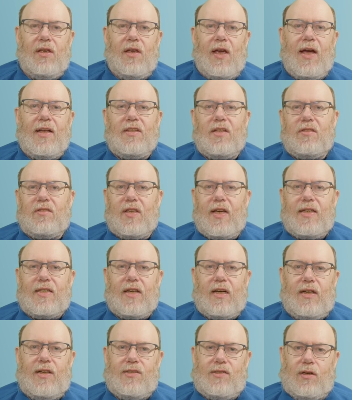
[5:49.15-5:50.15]
And the
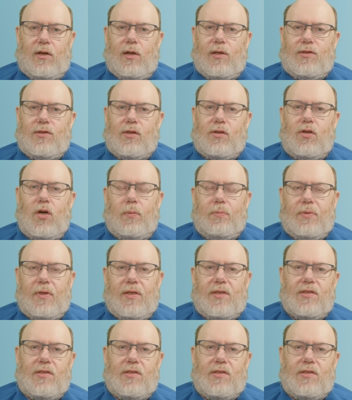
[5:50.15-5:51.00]
data is also copied.